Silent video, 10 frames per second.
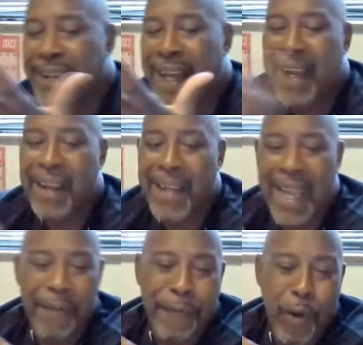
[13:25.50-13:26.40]
I
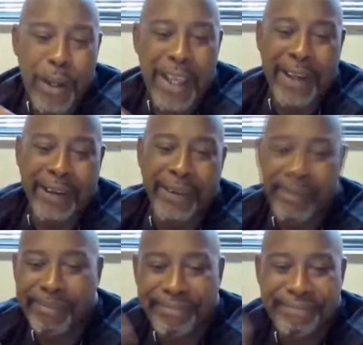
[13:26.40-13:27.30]
had 4 years.
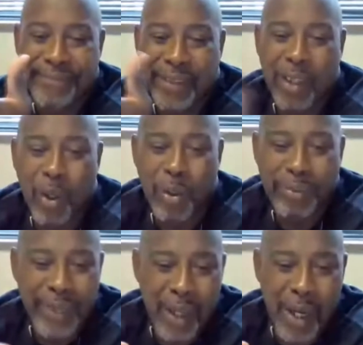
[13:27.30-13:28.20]
So,
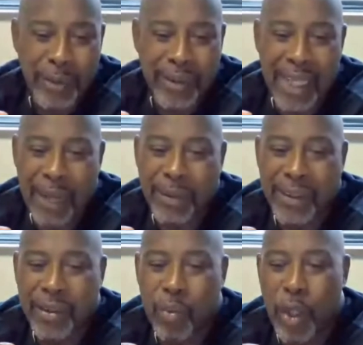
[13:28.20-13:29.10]
I was
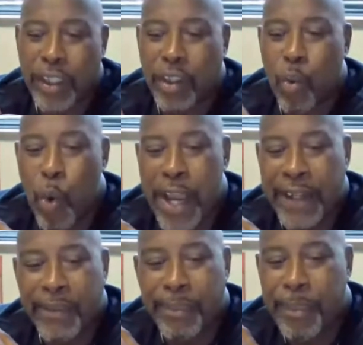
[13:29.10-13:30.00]
just wanted to win,
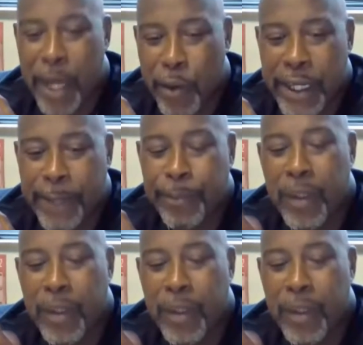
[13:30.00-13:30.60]
period.